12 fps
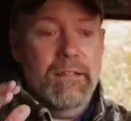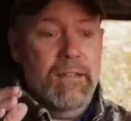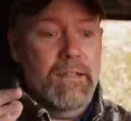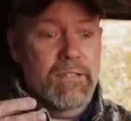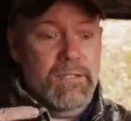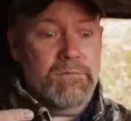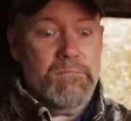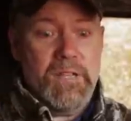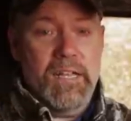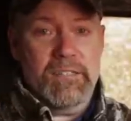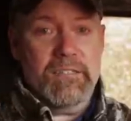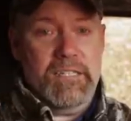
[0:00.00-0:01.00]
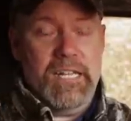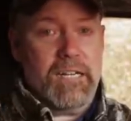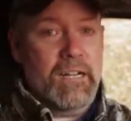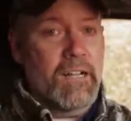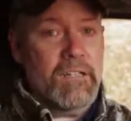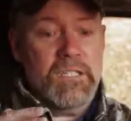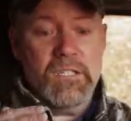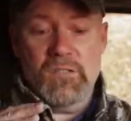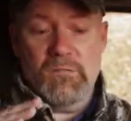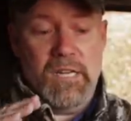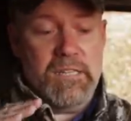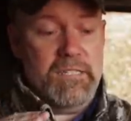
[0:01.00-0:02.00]
is, yes, the technology is
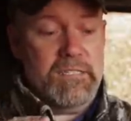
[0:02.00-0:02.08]
great.